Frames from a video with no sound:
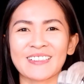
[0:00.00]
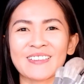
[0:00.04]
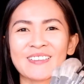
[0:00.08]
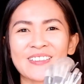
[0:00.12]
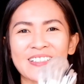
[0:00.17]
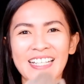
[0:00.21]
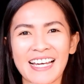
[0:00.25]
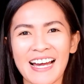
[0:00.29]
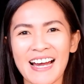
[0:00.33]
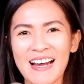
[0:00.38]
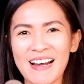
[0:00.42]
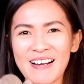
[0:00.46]

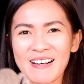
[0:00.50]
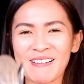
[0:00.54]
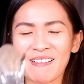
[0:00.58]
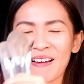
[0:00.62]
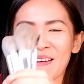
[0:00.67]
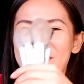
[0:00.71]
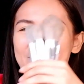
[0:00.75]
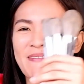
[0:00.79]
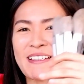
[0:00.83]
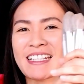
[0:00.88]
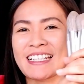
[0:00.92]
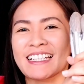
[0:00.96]
So
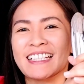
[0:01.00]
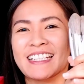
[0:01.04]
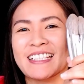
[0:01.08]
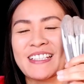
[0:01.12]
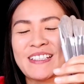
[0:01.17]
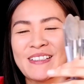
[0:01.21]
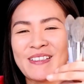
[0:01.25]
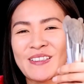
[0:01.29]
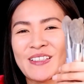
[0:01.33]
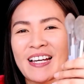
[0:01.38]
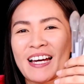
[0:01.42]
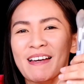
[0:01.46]
now I'm gonna
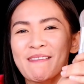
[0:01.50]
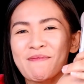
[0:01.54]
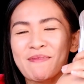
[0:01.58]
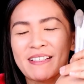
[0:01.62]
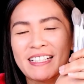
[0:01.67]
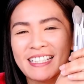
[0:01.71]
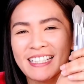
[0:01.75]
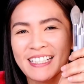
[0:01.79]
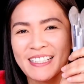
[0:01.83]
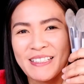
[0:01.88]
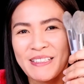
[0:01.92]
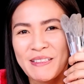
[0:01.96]

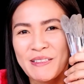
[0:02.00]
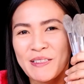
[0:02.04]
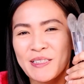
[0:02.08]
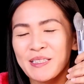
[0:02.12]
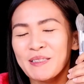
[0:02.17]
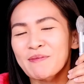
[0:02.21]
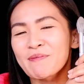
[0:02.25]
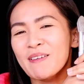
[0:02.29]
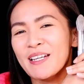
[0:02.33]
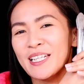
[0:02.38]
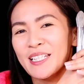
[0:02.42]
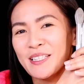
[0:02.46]

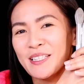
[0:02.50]
use